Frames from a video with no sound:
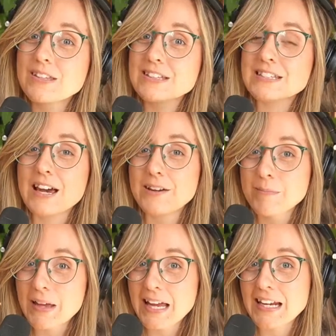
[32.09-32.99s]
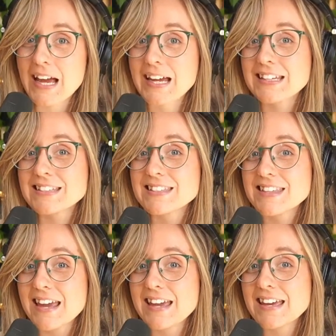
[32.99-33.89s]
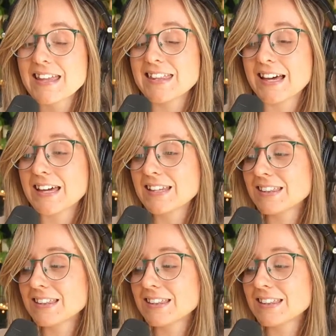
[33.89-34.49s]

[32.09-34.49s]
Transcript: an entire band, I can say that